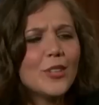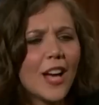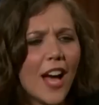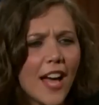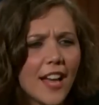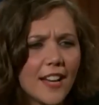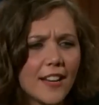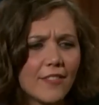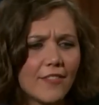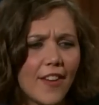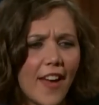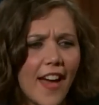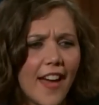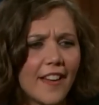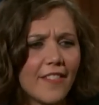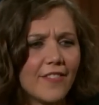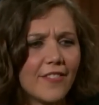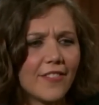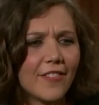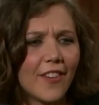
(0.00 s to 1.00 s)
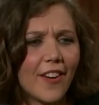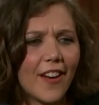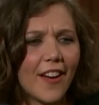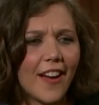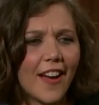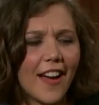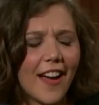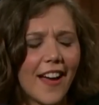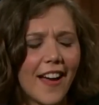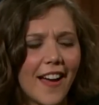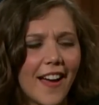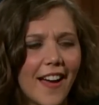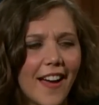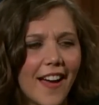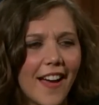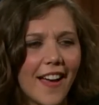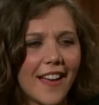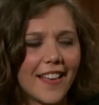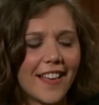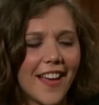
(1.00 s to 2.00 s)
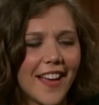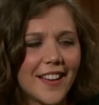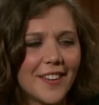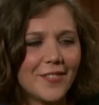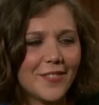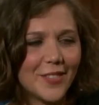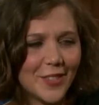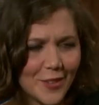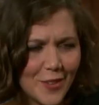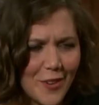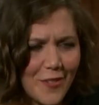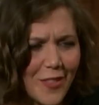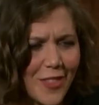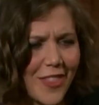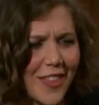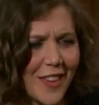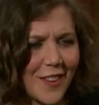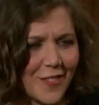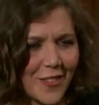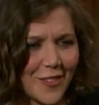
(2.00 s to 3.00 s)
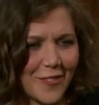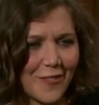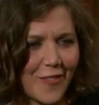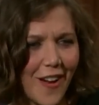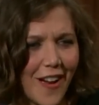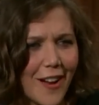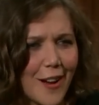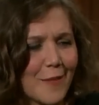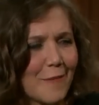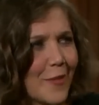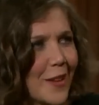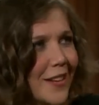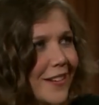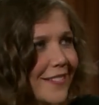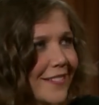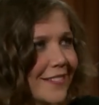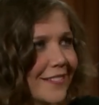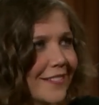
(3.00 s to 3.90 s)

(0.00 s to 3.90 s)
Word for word: kind of have a thing for firemen.